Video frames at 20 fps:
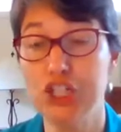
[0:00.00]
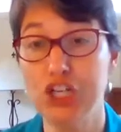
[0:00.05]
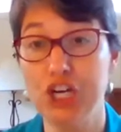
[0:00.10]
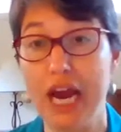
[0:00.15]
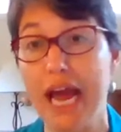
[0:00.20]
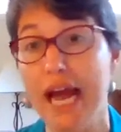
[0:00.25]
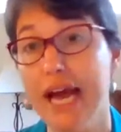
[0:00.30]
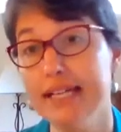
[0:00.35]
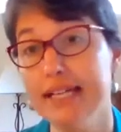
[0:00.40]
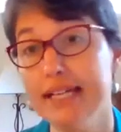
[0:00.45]

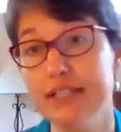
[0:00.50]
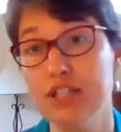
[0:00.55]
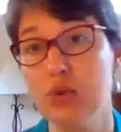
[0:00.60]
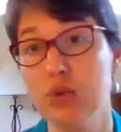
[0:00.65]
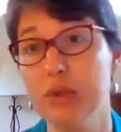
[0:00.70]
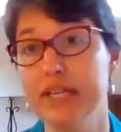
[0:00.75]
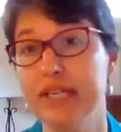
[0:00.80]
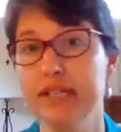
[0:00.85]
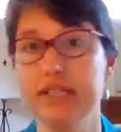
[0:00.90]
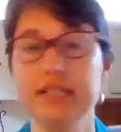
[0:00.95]
chat,
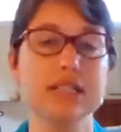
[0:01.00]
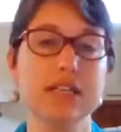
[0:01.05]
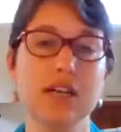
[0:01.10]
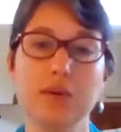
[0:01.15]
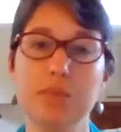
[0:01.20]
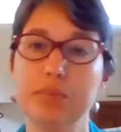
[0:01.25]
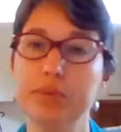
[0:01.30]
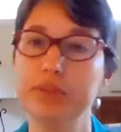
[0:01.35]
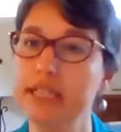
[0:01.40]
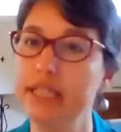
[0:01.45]
so it is
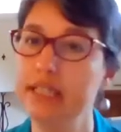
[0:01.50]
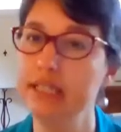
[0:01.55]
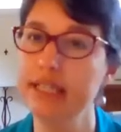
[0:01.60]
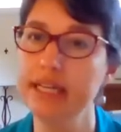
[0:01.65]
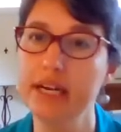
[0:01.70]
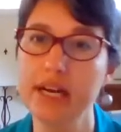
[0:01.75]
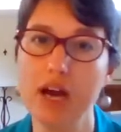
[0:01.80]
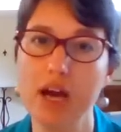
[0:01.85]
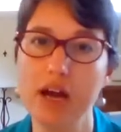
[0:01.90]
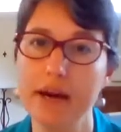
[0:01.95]
completely
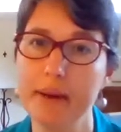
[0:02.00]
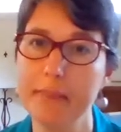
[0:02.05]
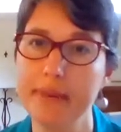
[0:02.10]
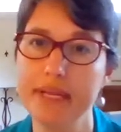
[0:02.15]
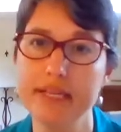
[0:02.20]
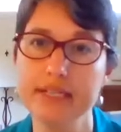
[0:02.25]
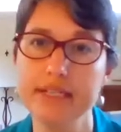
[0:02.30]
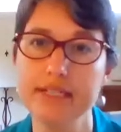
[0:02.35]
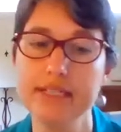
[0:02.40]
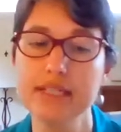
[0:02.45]

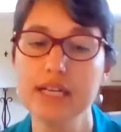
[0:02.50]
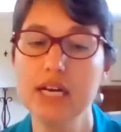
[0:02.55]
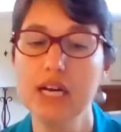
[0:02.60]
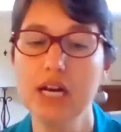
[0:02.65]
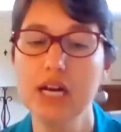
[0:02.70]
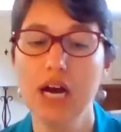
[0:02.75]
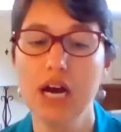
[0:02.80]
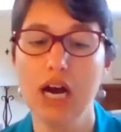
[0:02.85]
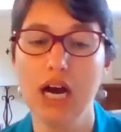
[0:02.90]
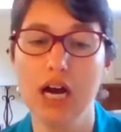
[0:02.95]
anonymous.
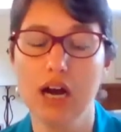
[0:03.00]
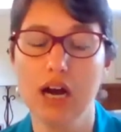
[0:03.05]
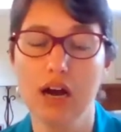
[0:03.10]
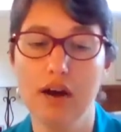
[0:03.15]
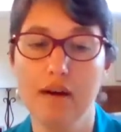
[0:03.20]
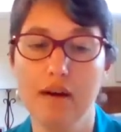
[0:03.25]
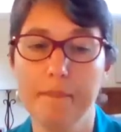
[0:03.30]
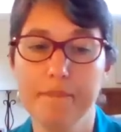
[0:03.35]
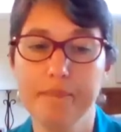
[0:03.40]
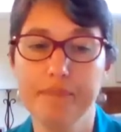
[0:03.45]

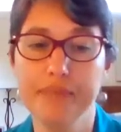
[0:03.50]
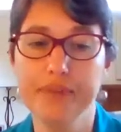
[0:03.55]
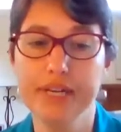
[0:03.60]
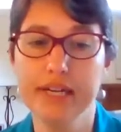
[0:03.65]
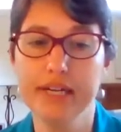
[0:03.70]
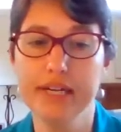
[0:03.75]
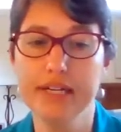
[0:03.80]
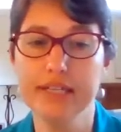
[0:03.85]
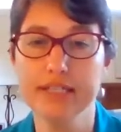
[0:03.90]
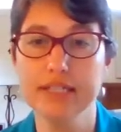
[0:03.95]

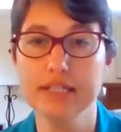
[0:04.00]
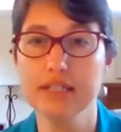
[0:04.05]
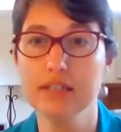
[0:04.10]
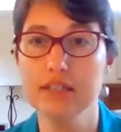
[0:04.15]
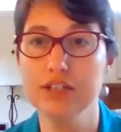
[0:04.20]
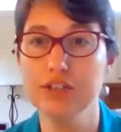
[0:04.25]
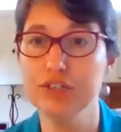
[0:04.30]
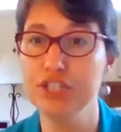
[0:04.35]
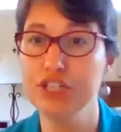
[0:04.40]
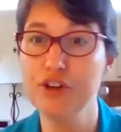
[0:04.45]

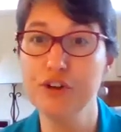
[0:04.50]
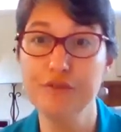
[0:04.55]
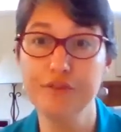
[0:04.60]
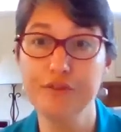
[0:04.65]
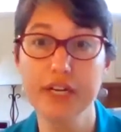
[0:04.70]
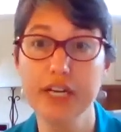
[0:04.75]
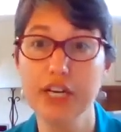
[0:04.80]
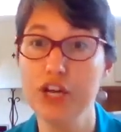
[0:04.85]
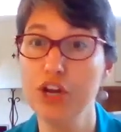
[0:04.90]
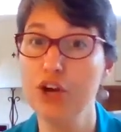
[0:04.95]
There's no
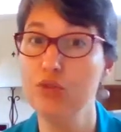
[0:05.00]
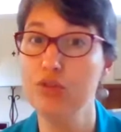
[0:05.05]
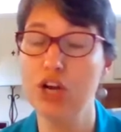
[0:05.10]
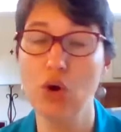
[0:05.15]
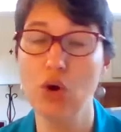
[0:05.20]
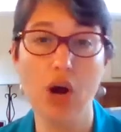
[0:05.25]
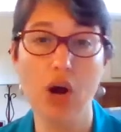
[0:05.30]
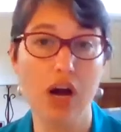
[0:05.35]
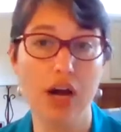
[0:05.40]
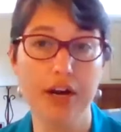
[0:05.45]
video,
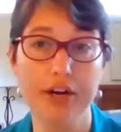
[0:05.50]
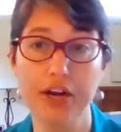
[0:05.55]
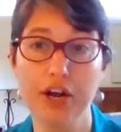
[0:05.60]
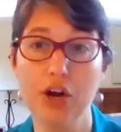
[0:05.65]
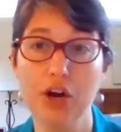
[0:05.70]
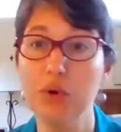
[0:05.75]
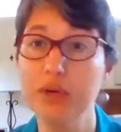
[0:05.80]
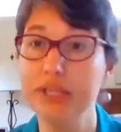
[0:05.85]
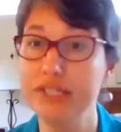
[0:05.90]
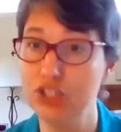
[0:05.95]
no
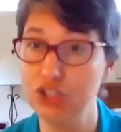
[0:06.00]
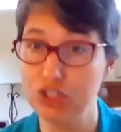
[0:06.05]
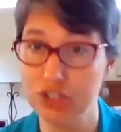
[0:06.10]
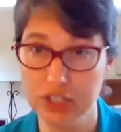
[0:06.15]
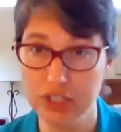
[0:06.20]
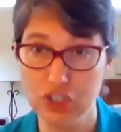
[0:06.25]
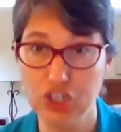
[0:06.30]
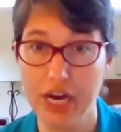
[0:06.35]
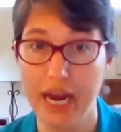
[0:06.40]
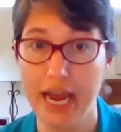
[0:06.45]
audio, it's
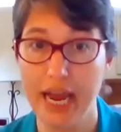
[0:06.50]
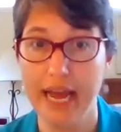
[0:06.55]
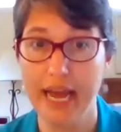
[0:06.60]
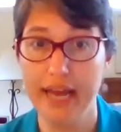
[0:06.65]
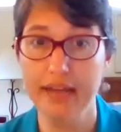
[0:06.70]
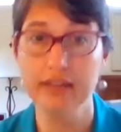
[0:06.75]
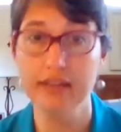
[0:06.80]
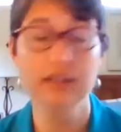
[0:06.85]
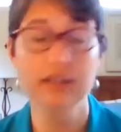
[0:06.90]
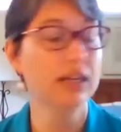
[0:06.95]
just
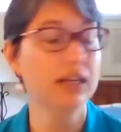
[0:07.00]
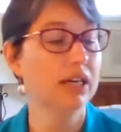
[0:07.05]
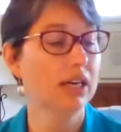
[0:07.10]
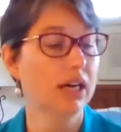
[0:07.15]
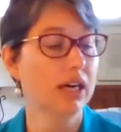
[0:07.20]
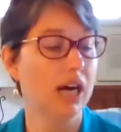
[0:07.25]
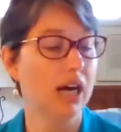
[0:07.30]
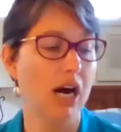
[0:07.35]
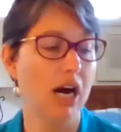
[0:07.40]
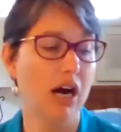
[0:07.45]
chat.
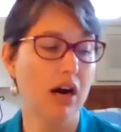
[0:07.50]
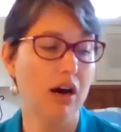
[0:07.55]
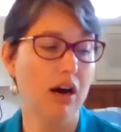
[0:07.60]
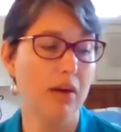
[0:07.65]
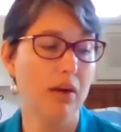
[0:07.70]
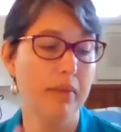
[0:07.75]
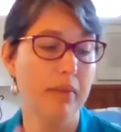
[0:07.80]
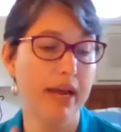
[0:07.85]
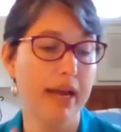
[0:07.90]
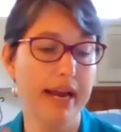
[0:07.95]

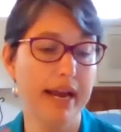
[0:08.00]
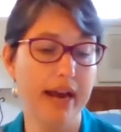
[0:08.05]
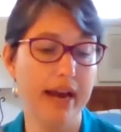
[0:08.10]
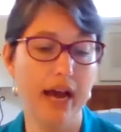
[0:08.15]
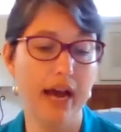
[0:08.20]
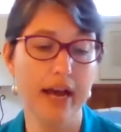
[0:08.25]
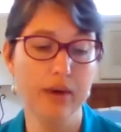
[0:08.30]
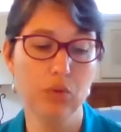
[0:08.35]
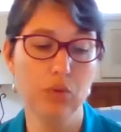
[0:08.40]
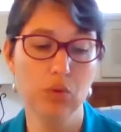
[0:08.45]
And
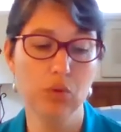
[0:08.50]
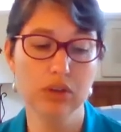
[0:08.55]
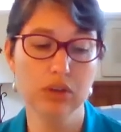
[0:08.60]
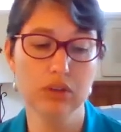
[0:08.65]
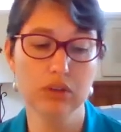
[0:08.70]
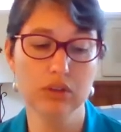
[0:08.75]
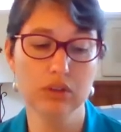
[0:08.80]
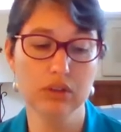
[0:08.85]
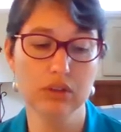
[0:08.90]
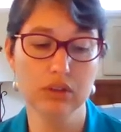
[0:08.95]

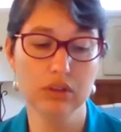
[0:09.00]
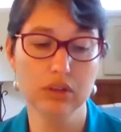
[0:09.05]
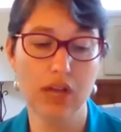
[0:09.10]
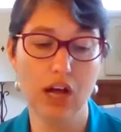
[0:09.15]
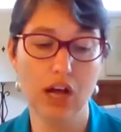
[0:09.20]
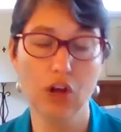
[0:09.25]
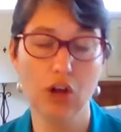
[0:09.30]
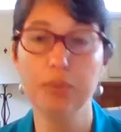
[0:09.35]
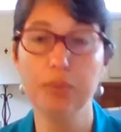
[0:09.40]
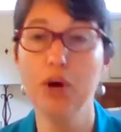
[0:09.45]

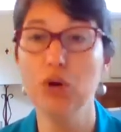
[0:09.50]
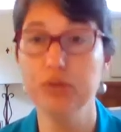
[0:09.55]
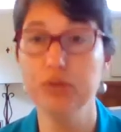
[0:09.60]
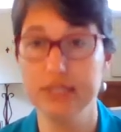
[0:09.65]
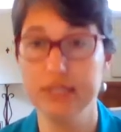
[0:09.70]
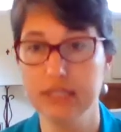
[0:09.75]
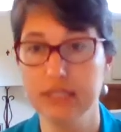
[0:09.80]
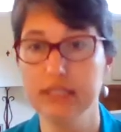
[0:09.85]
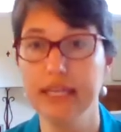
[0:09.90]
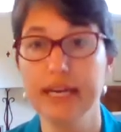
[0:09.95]
I'll
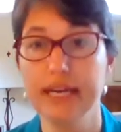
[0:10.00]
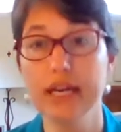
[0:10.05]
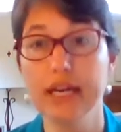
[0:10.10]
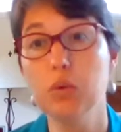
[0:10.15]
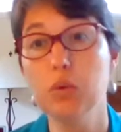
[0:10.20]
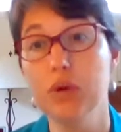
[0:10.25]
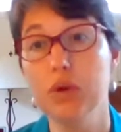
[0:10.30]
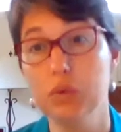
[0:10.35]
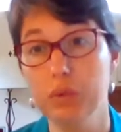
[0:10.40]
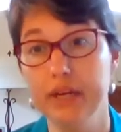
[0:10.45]
post a link
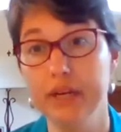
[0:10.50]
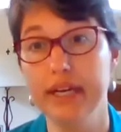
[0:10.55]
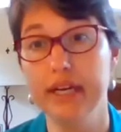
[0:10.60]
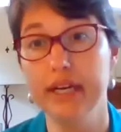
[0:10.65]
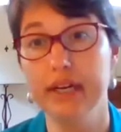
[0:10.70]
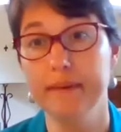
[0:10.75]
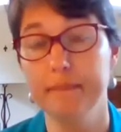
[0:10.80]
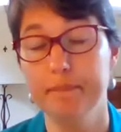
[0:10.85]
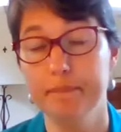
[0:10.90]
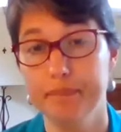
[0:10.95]
when
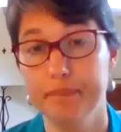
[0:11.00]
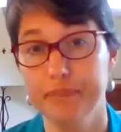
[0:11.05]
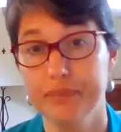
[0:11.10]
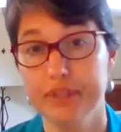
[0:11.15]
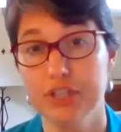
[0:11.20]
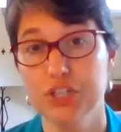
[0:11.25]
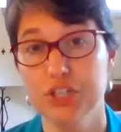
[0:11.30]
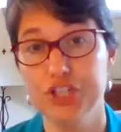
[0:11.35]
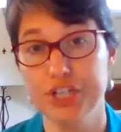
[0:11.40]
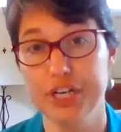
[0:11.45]
we
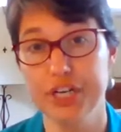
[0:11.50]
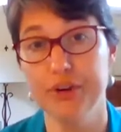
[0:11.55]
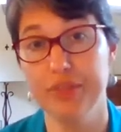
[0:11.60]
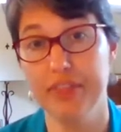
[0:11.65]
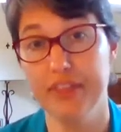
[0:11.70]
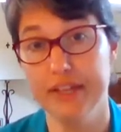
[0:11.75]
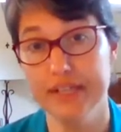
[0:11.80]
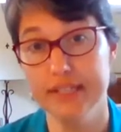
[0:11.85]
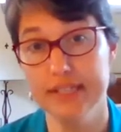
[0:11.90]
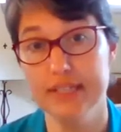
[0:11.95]
share
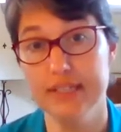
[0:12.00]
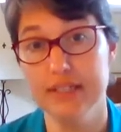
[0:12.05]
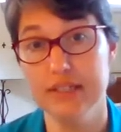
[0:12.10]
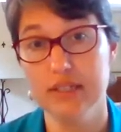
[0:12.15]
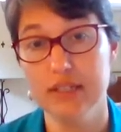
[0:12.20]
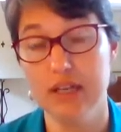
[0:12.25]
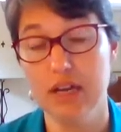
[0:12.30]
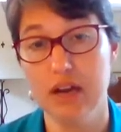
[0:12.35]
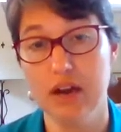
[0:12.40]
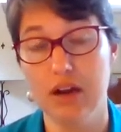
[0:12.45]

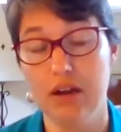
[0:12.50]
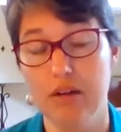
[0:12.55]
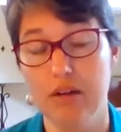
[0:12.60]
this